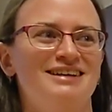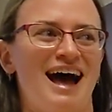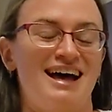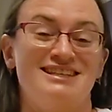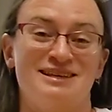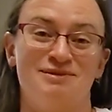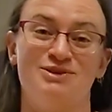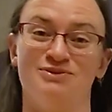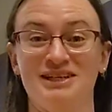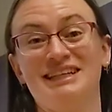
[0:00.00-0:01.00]
To ask them to
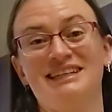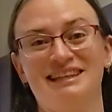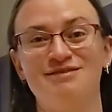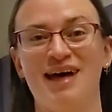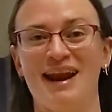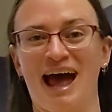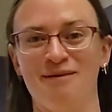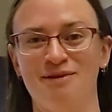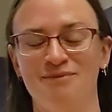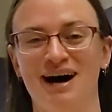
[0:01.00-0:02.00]
really leave that
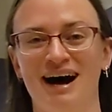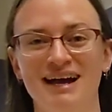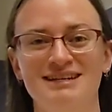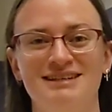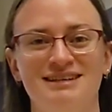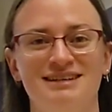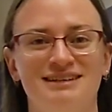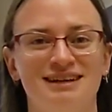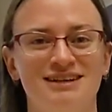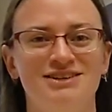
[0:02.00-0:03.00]
habit behind
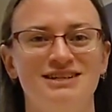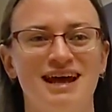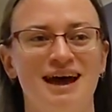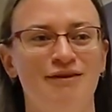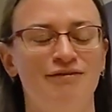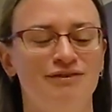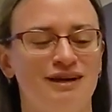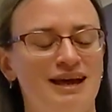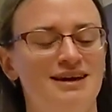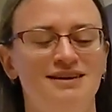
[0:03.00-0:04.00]
and just have,
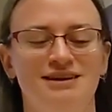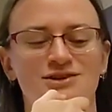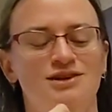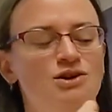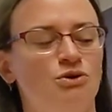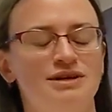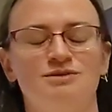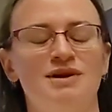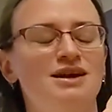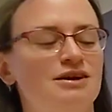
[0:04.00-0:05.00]
okay, here's a noise
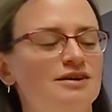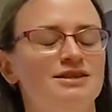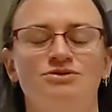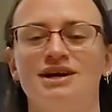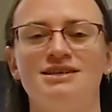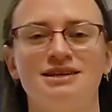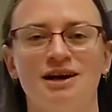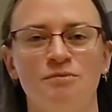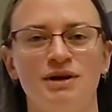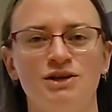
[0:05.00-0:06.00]
maker, it's resting
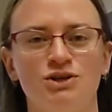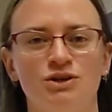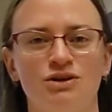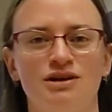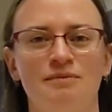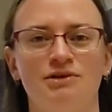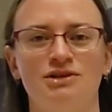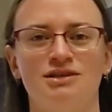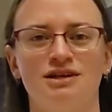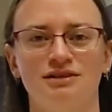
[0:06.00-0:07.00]
on my shoulder, and I'm
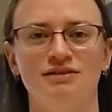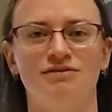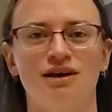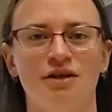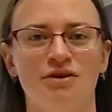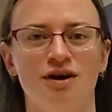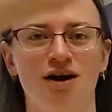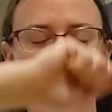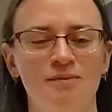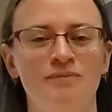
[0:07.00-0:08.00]
just going to lift the other
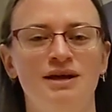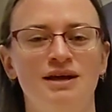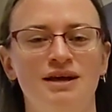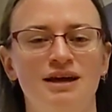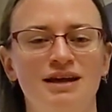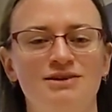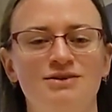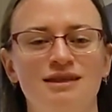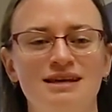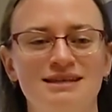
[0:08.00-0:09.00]
arm and do
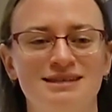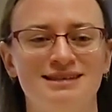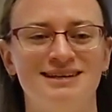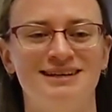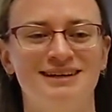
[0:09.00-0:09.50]
this.